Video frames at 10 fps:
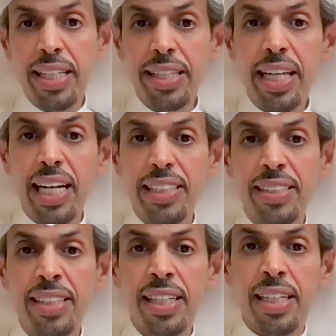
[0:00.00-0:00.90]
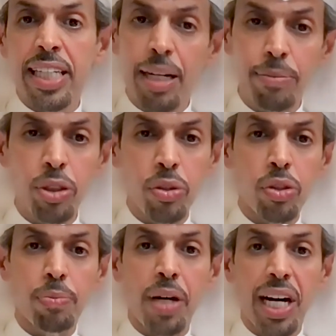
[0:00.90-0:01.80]
that comes to
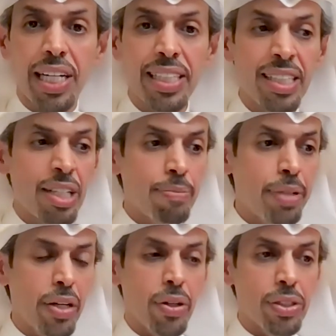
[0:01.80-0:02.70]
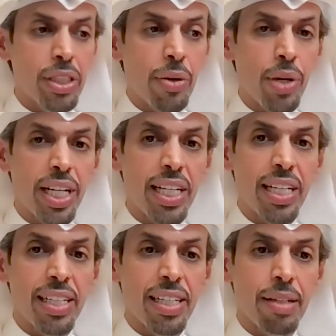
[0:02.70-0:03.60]
Dubai because they want
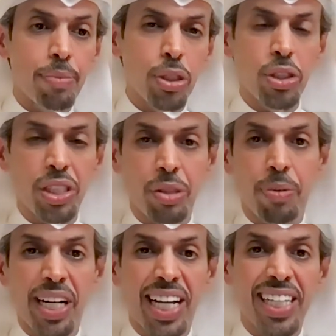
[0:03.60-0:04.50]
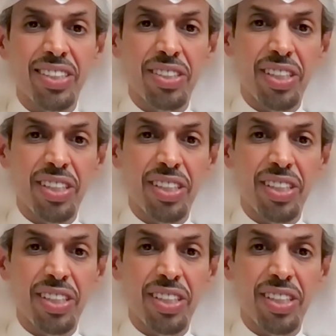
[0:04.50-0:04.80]
to position Dubai as